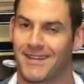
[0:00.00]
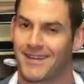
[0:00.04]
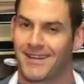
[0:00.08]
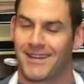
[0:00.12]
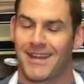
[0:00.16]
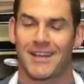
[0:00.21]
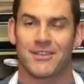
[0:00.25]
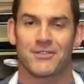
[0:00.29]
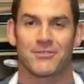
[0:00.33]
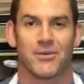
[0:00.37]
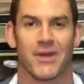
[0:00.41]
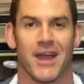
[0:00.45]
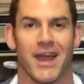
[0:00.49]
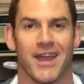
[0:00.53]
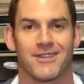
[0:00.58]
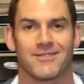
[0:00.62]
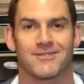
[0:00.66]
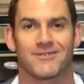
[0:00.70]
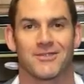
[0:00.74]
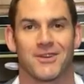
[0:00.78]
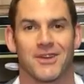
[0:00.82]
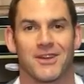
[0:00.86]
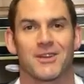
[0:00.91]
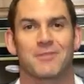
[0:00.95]
That's right,
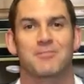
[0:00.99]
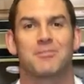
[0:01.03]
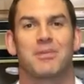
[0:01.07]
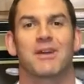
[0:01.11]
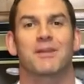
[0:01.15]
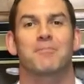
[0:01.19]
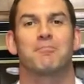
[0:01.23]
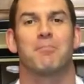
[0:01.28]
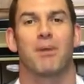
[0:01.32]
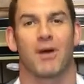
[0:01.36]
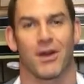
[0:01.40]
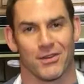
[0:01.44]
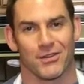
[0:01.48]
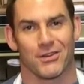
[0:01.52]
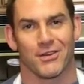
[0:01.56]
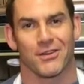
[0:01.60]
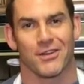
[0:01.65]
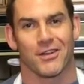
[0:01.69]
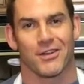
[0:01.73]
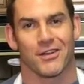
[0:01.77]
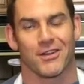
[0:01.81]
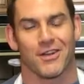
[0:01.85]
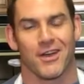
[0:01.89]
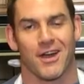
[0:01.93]
we're going to put butter
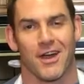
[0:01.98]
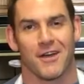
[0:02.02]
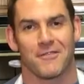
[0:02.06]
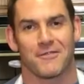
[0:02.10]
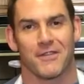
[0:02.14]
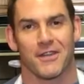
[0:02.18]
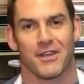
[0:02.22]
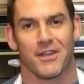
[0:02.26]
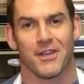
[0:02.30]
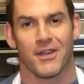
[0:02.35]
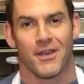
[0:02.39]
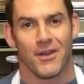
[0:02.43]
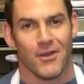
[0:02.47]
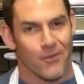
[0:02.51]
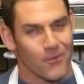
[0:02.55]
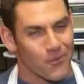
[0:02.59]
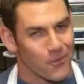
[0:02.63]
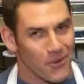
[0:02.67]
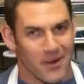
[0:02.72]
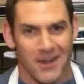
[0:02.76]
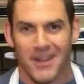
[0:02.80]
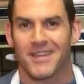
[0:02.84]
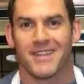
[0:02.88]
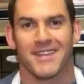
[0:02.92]
in our coffee.
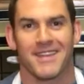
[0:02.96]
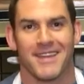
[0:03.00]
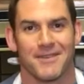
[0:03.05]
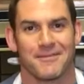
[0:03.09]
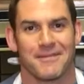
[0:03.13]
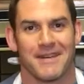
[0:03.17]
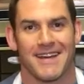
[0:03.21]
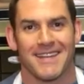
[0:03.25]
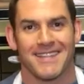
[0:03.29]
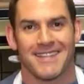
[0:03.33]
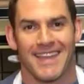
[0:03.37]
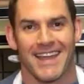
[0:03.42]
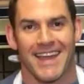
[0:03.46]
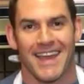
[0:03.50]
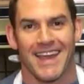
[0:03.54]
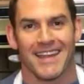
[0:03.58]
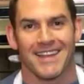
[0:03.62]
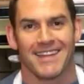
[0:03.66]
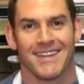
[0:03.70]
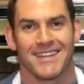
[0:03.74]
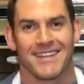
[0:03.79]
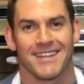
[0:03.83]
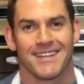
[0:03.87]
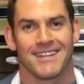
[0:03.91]
What do you think about
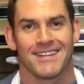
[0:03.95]
that?